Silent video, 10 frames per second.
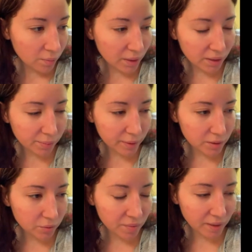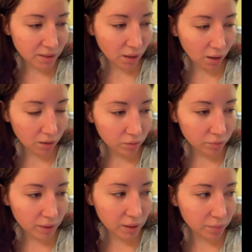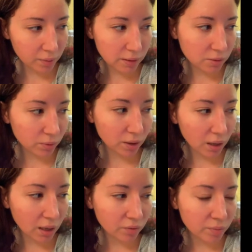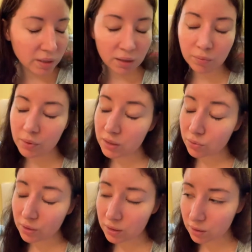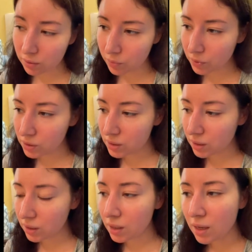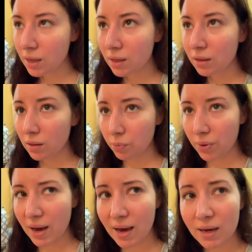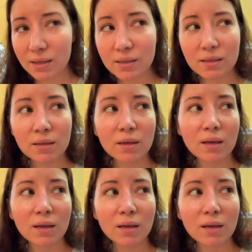Making peace with myself, making peace with life, making peace with this other person and the past,